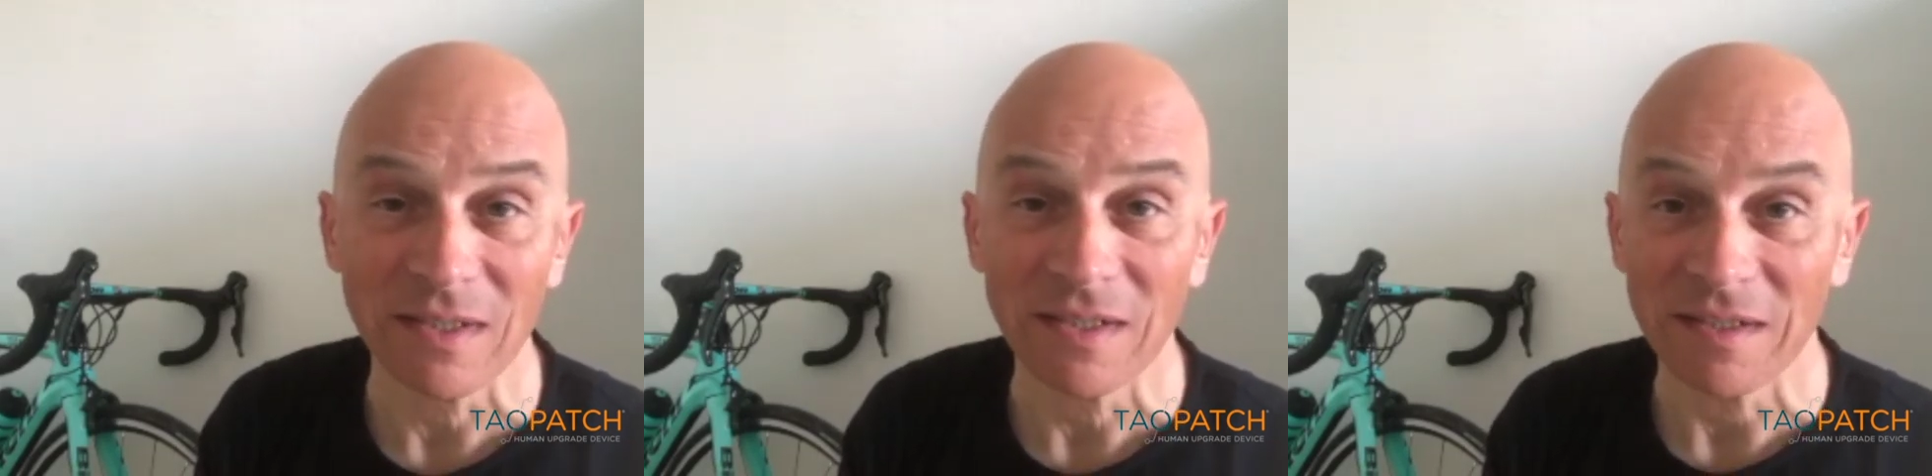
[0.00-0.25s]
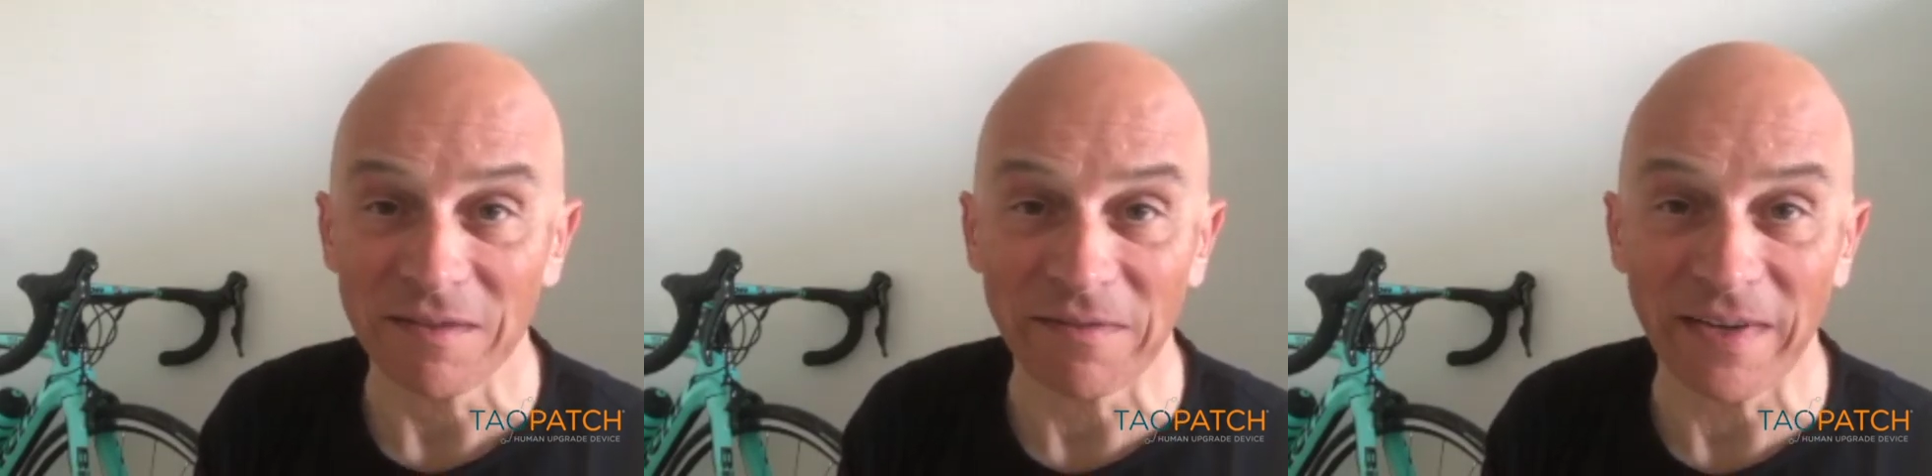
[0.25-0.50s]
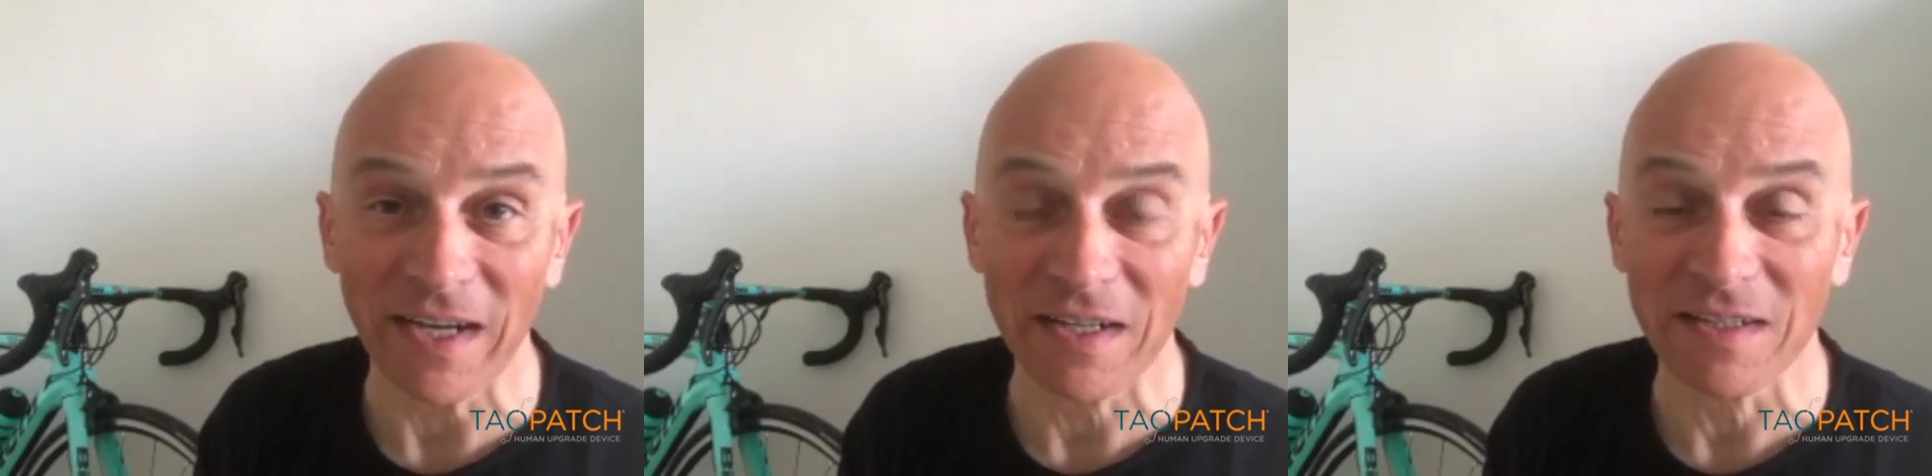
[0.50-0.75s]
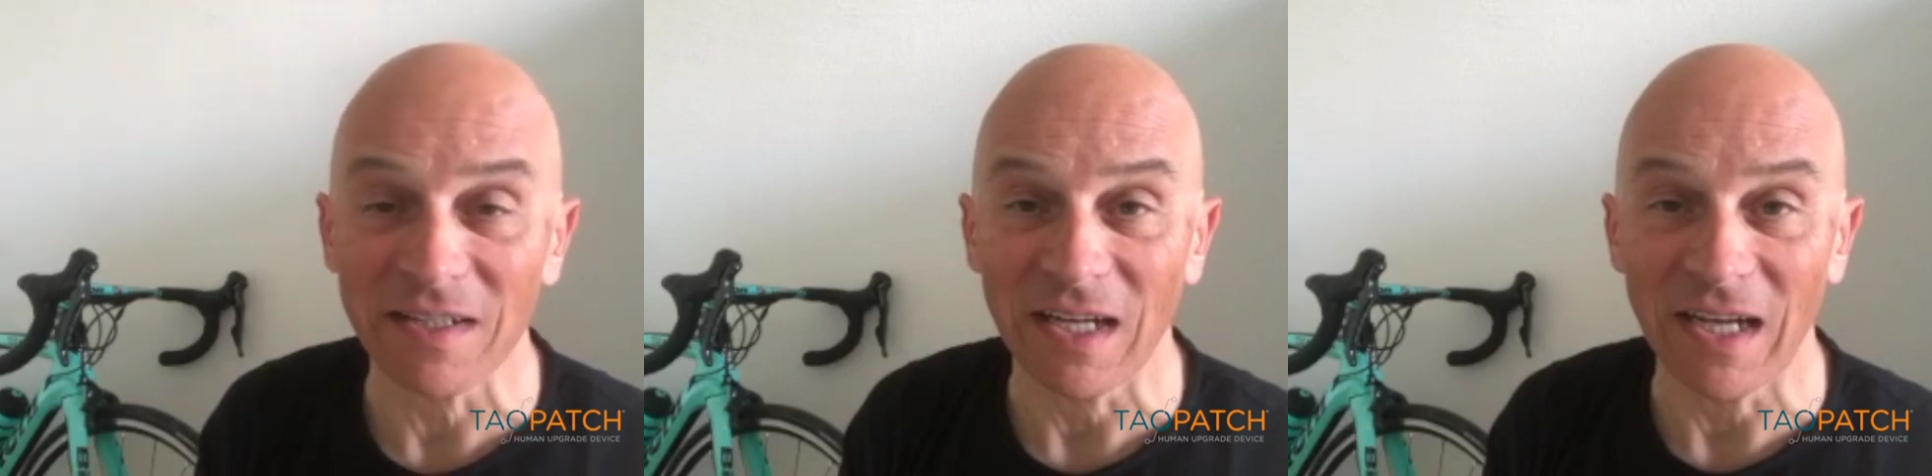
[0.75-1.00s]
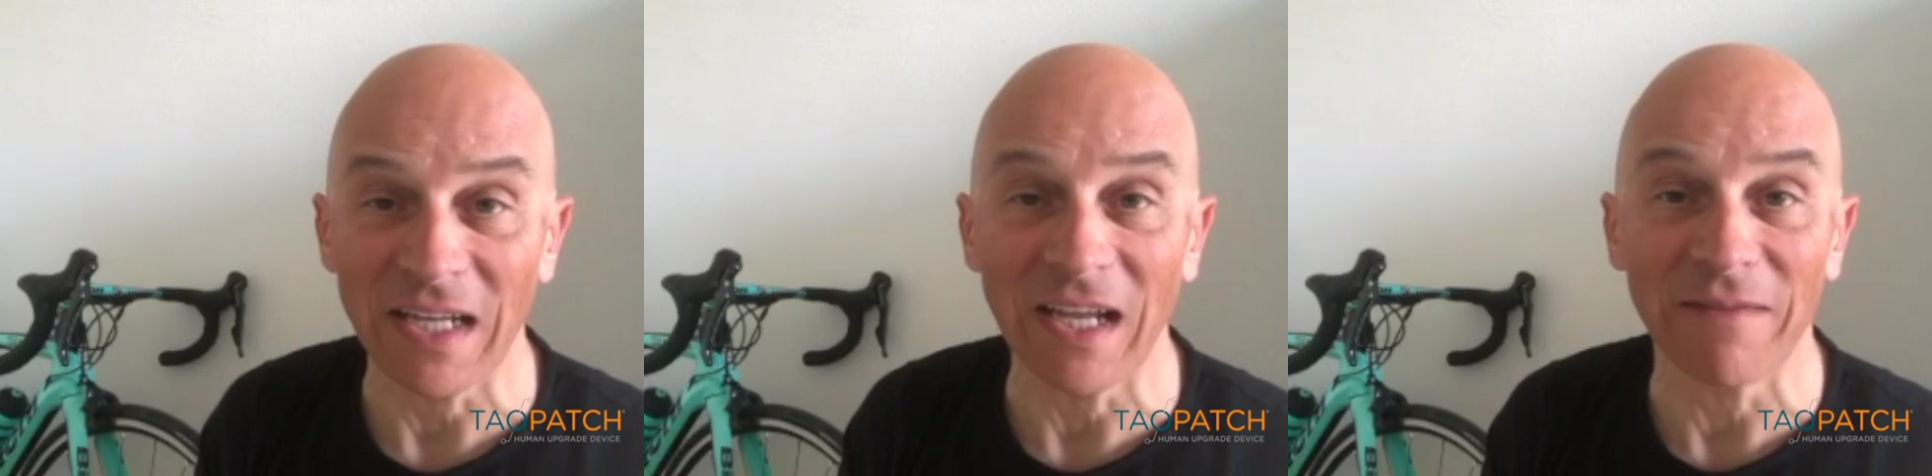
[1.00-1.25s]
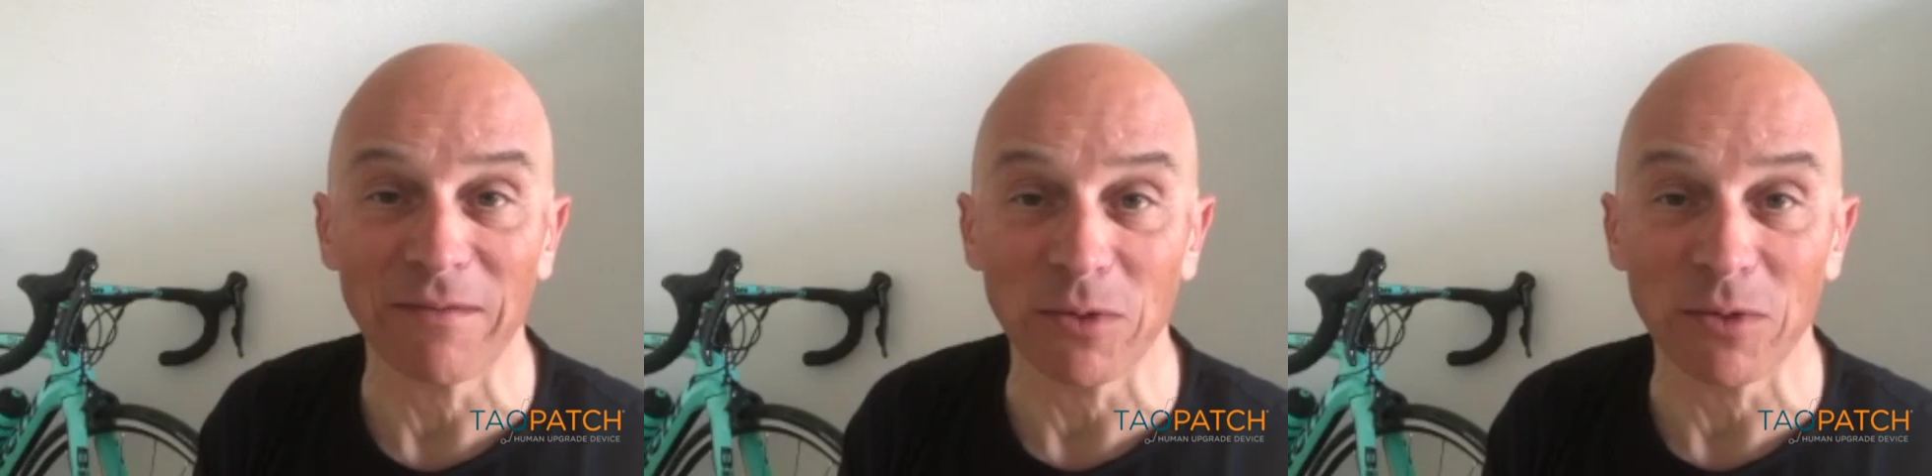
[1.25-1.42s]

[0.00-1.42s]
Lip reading: In fact, I have